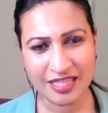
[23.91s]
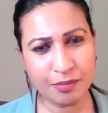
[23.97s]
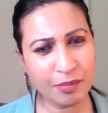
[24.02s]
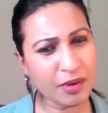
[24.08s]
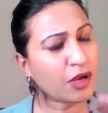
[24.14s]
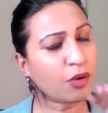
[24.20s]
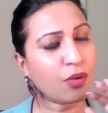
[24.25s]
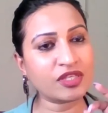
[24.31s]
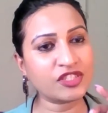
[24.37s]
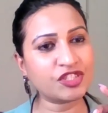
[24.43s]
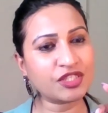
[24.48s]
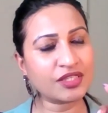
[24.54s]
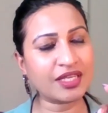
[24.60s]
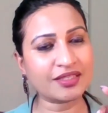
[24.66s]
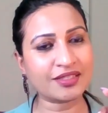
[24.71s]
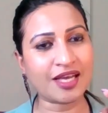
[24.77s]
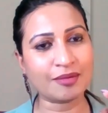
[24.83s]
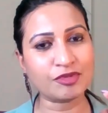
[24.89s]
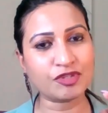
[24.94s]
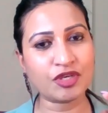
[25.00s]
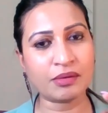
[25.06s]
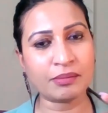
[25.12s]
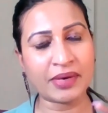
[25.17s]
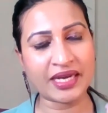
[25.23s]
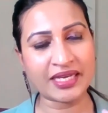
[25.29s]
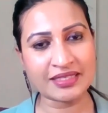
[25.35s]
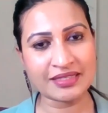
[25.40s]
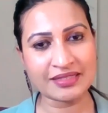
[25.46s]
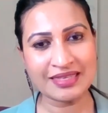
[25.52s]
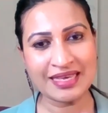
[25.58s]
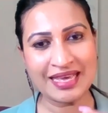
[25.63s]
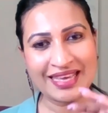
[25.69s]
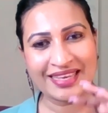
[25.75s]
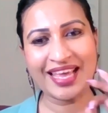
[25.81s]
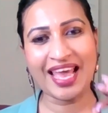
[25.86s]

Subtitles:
the big question that comes to our mind is,